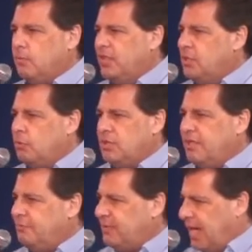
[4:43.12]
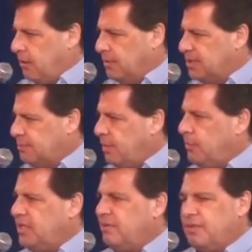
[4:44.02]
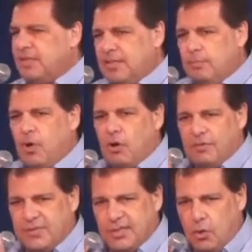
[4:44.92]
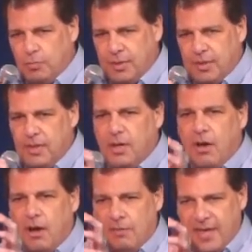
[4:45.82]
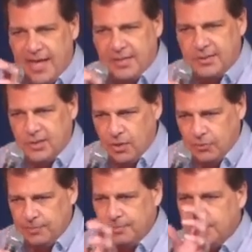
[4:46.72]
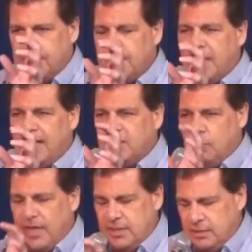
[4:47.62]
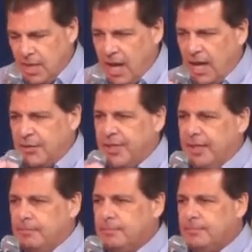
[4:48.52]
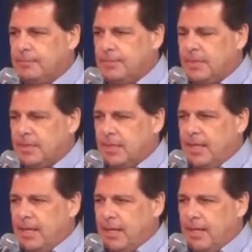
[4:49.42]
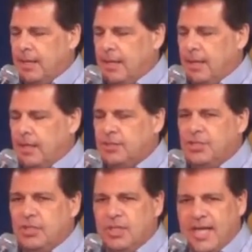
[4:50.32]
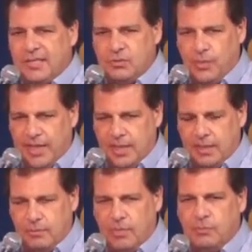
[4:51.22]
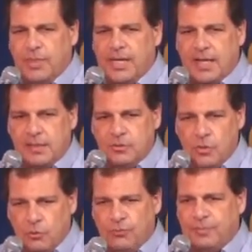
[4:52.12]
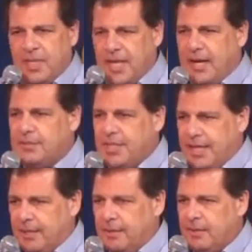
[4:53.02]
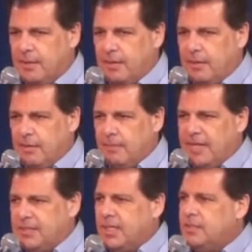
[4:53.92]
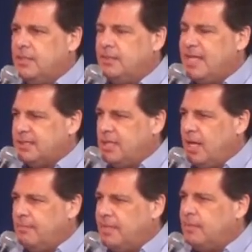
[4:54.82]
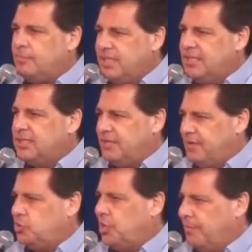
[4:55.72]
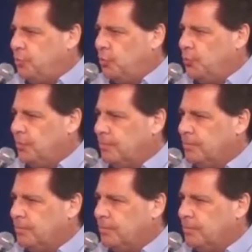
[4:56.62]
We don't leave flowers, but we leave a little bar of soap on the headstone as a way to honor him. Until last week, when we got a note from the caretaker that said, next time, please leave us shampoo.